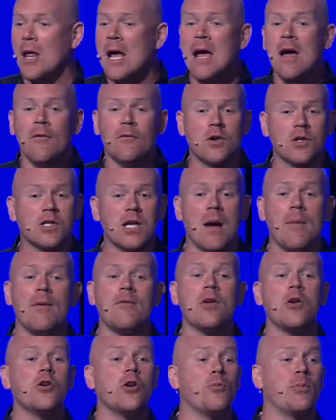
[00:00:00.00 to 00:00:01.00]
For some of
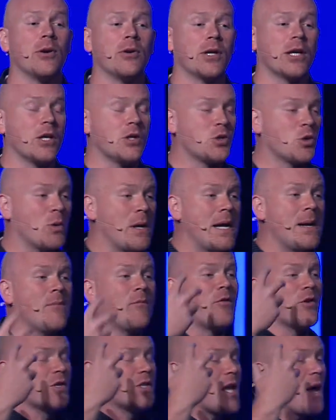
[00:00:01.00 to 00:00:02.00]
you, you're building a dream.
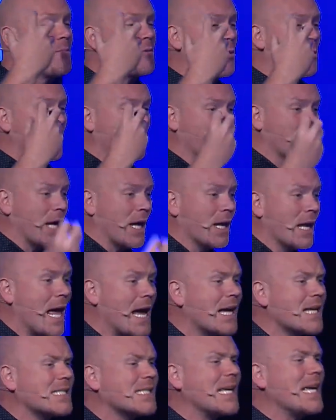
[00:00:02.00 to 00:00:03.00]
For some, you're building a
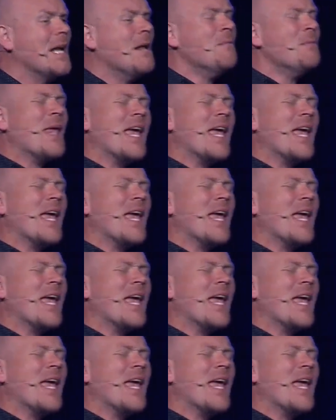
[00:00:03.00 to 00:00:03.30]
legacy.